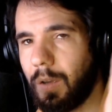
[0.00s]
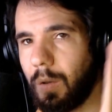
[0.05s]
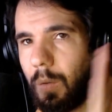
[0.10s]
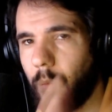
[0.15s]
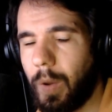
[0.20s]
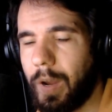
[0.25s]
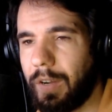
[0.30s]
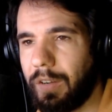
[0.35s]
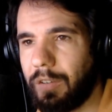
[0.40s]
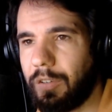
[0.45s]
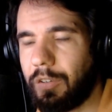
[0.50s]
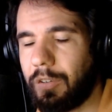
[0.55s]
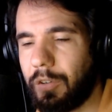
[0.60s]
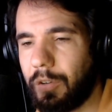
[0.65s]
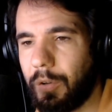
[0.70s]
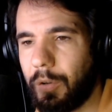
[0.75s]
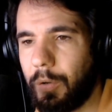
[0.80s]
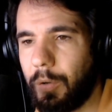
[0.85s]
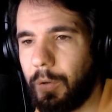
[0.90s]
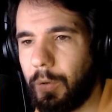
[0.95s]
went
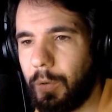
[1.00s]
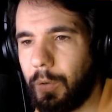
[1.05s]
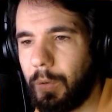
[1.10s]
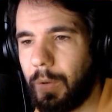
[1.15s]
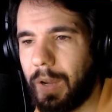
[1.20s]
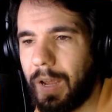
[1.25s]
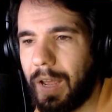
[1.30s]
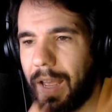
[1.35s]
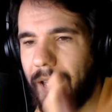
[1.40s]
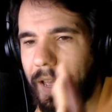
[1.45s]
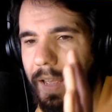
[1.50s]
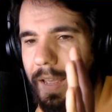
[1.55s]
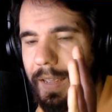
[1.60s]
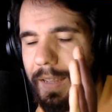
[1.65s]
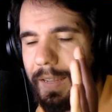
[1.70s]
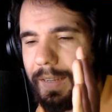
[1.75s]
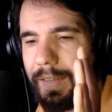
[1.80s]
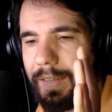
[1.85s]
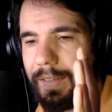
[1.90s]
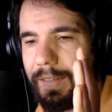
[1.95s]
to
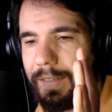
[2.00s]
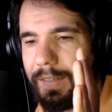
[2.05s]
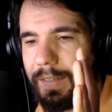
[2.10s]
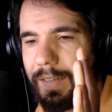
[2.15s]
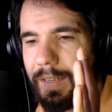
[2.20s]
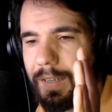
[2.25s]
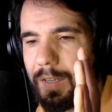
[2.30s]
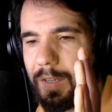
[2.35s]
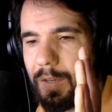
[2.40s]
a